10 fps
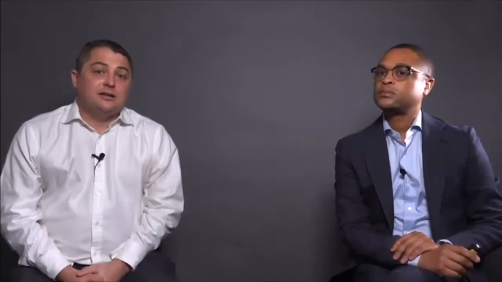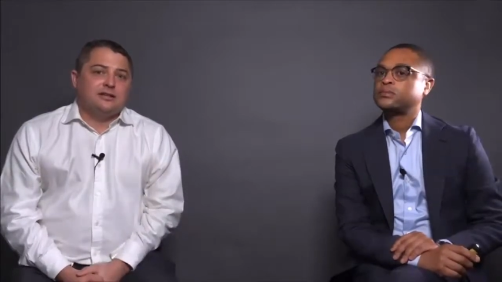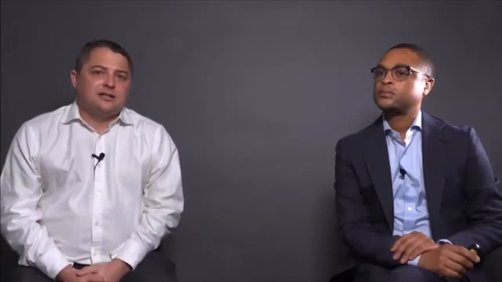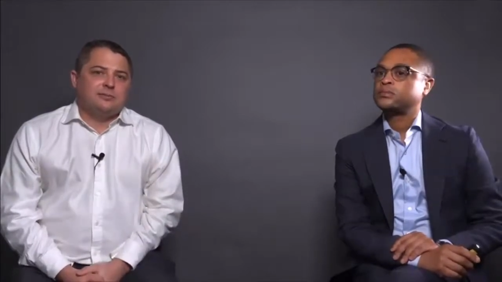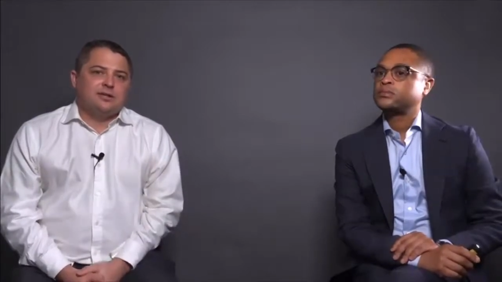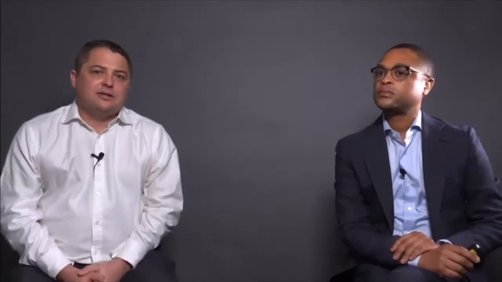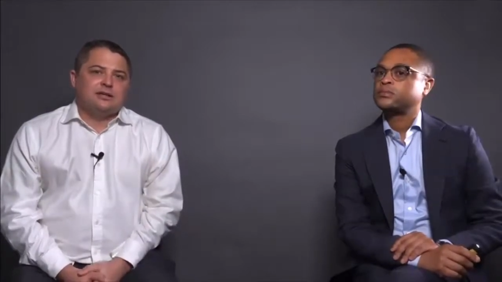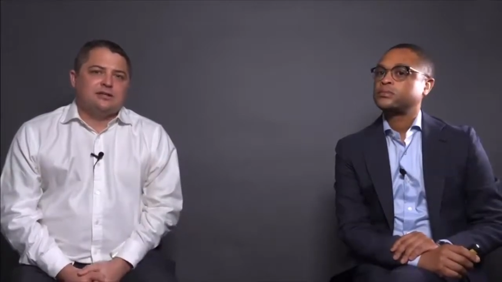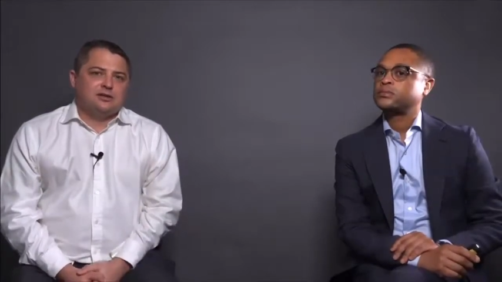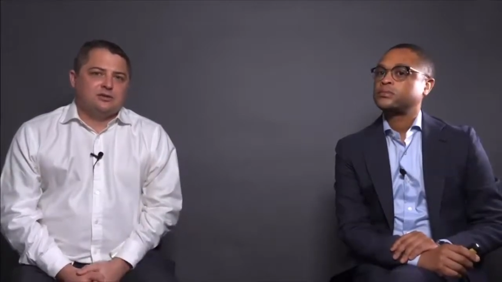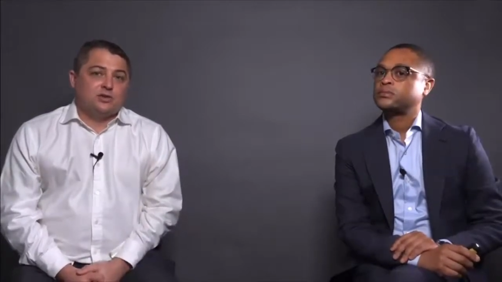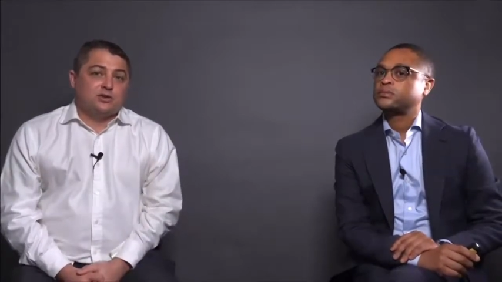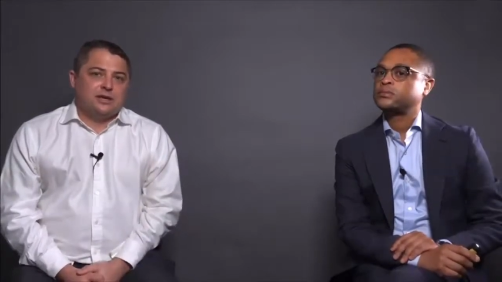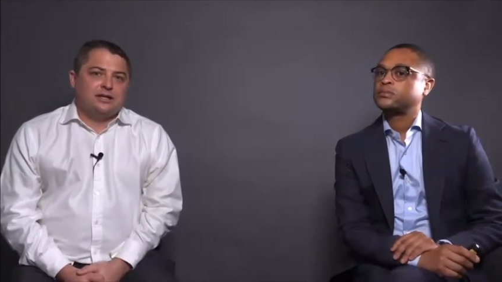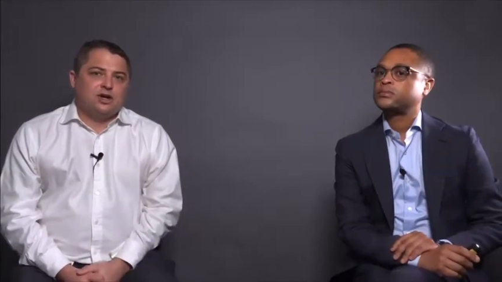Speaker 1: this is something that, that
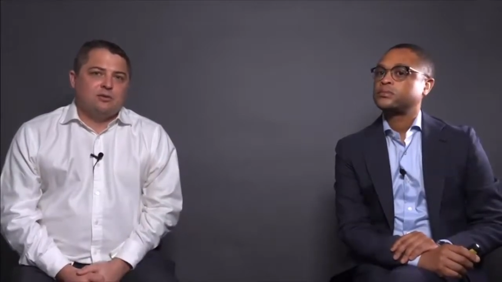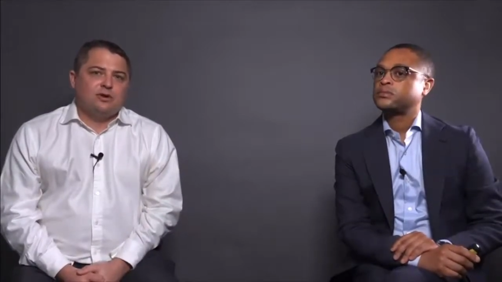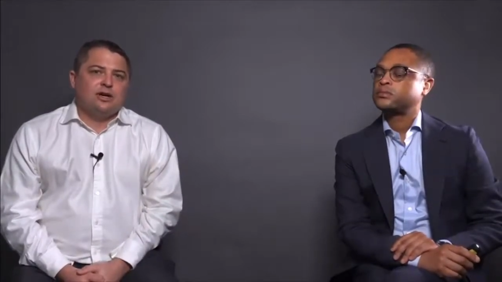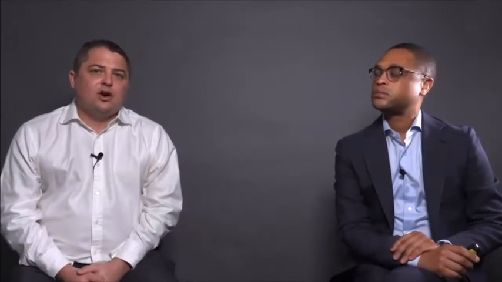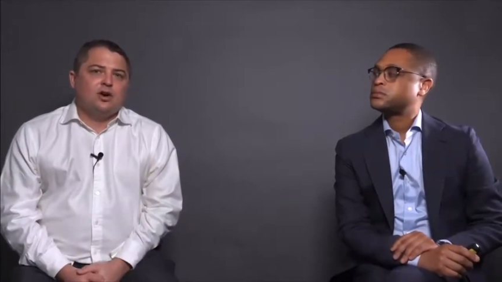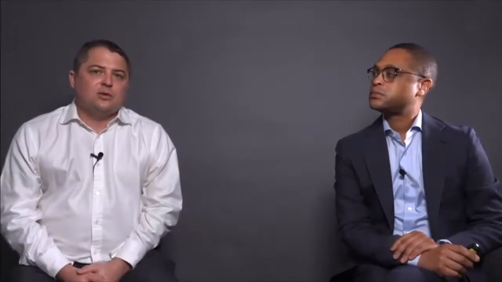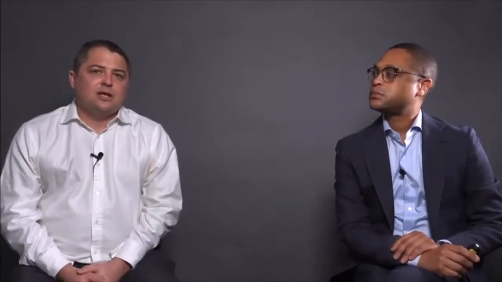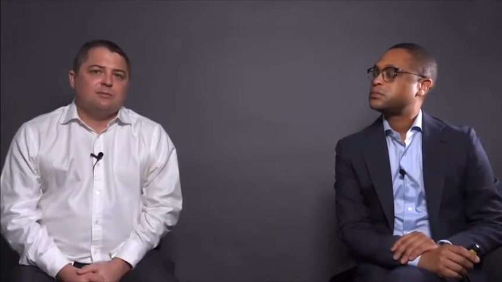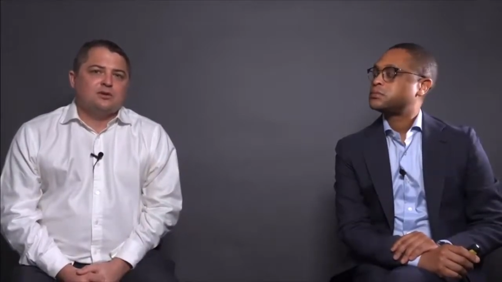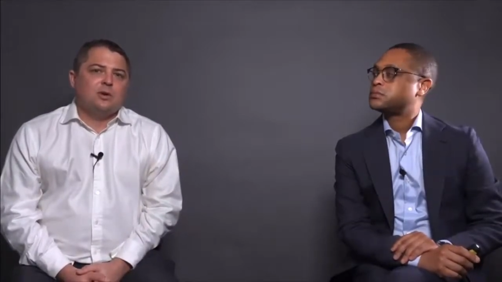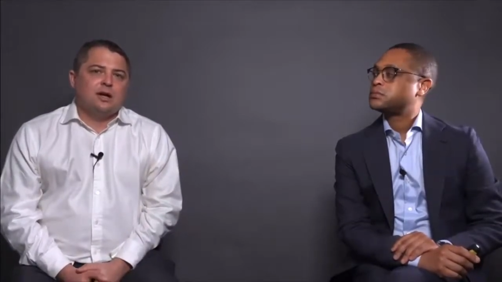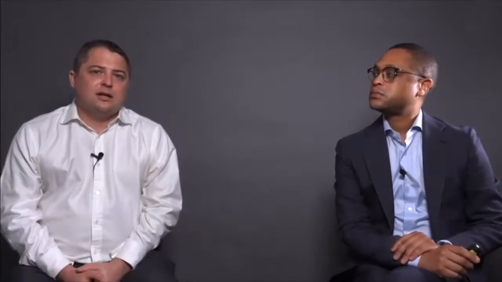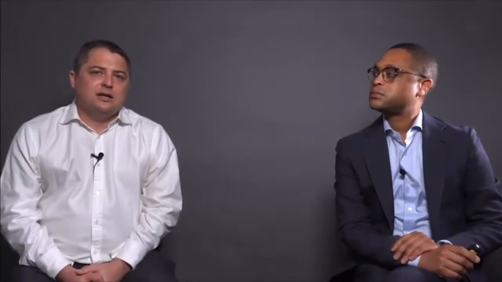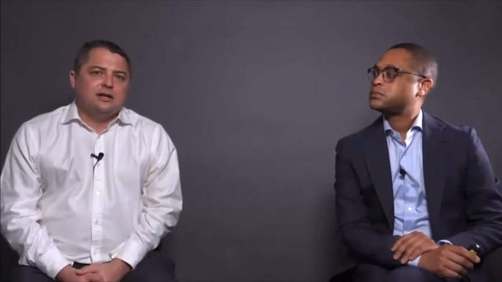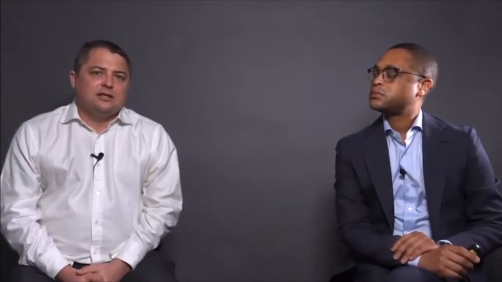also hit home very hard with him as
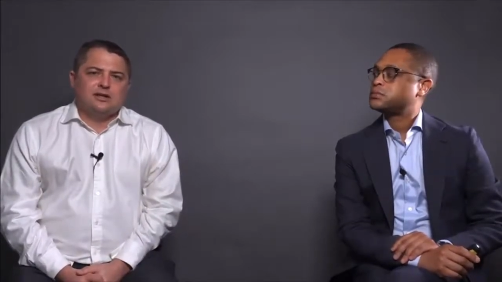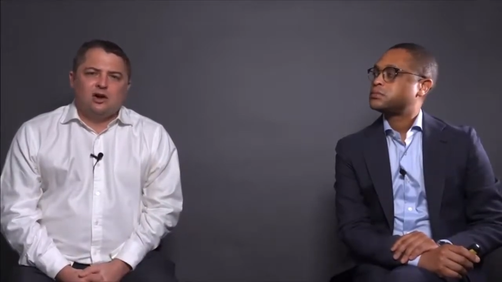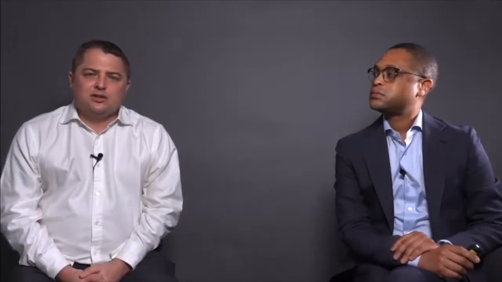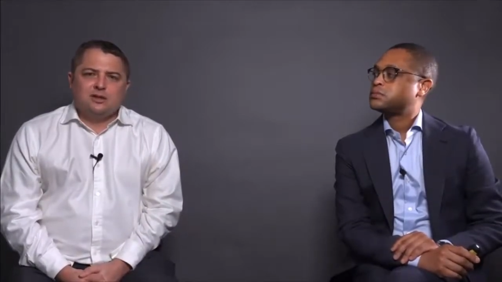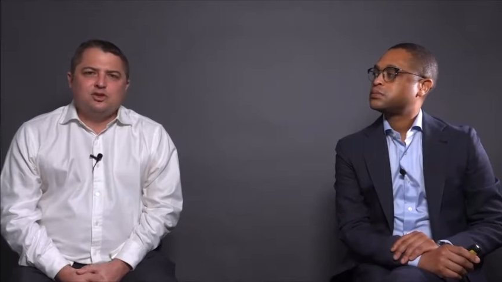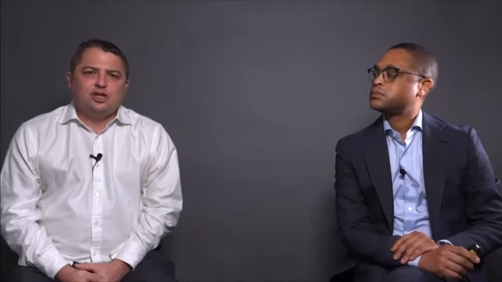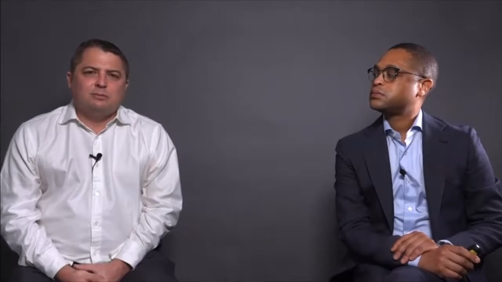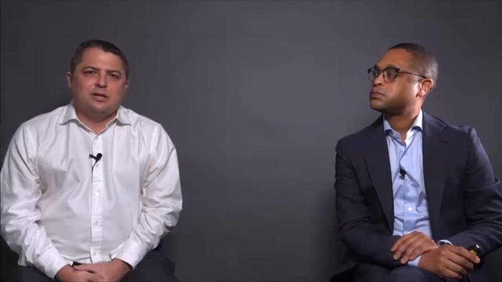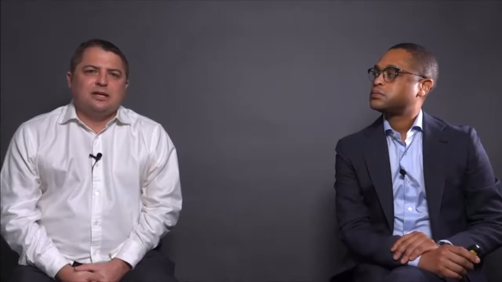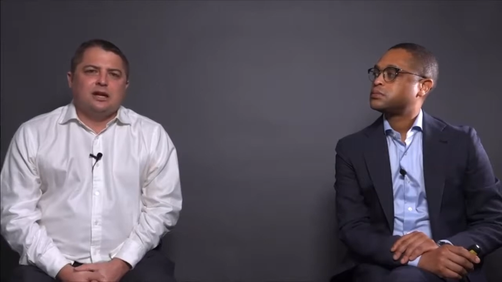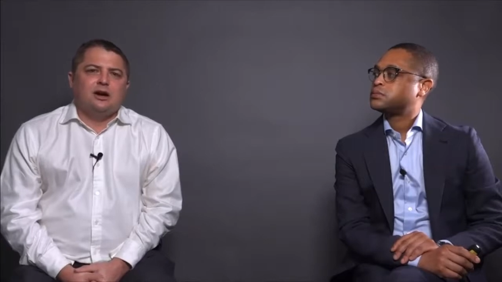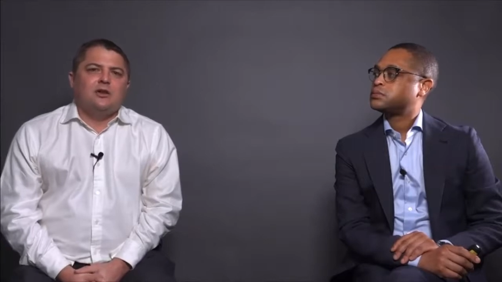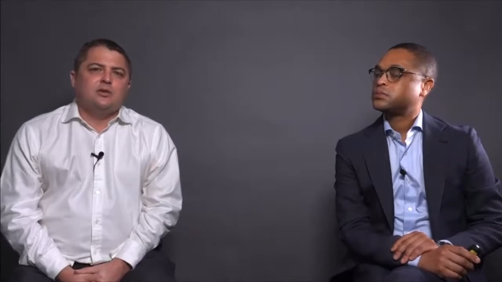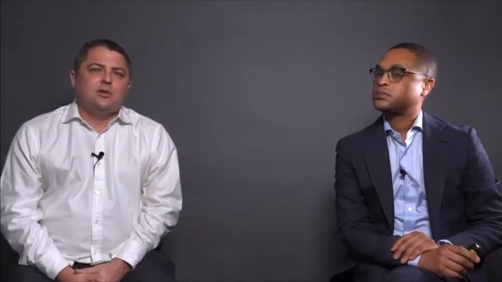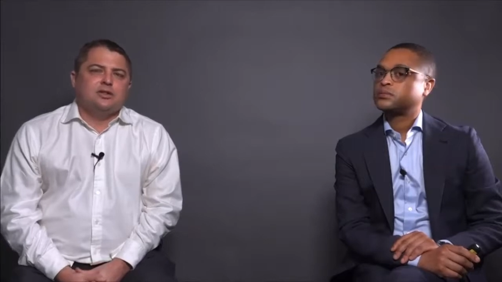well. So I'm going to ask him to jump in here
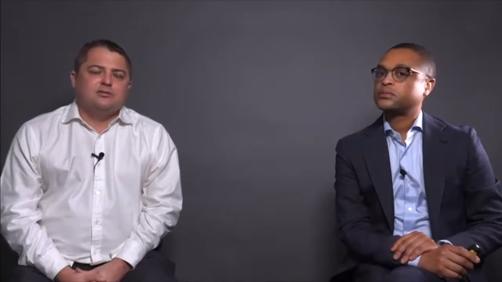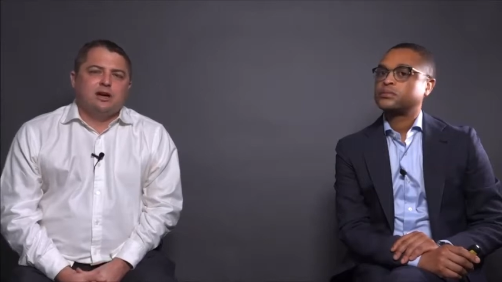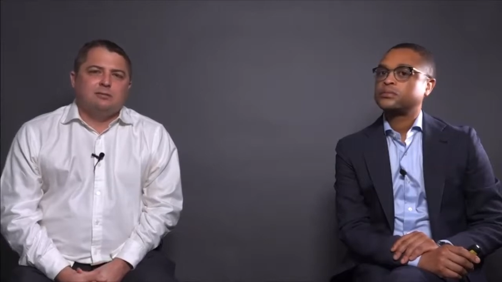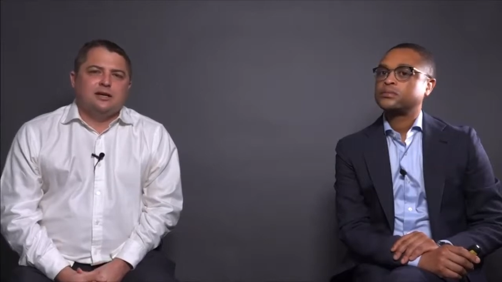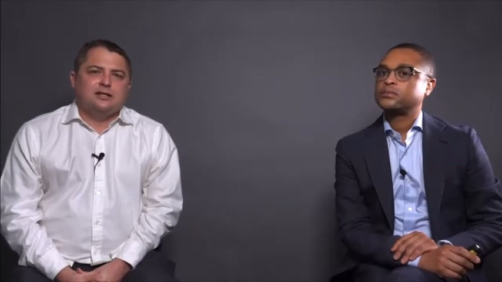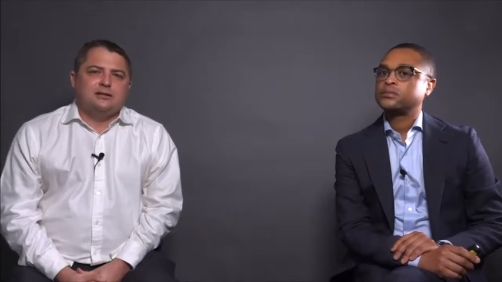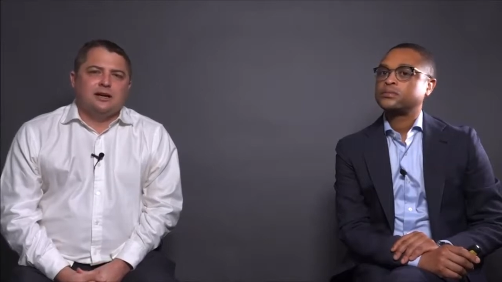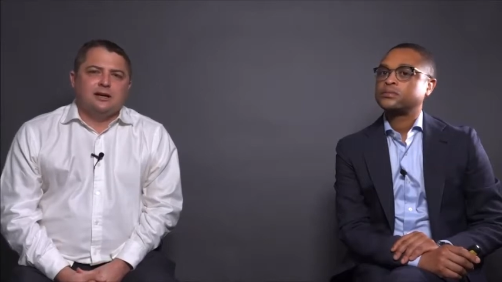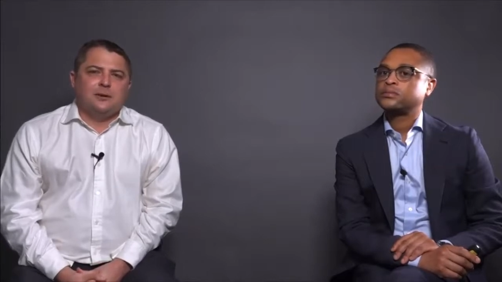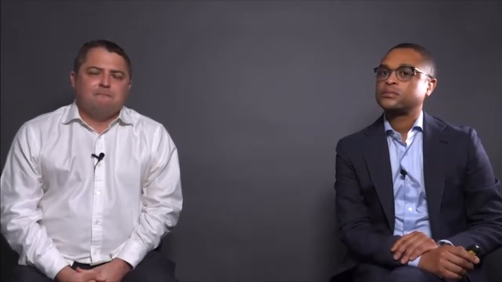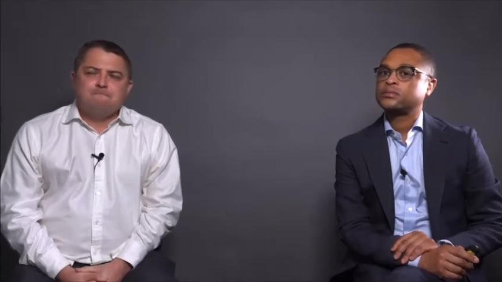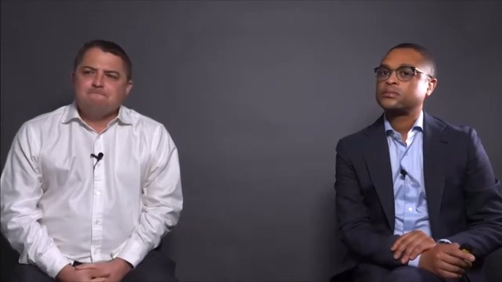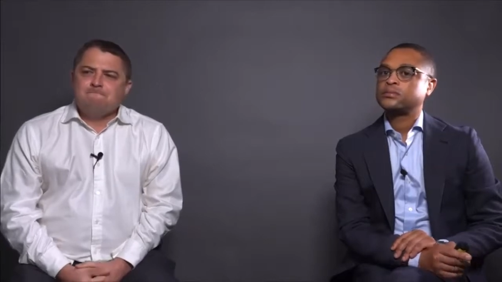on the quantifiability. Idle.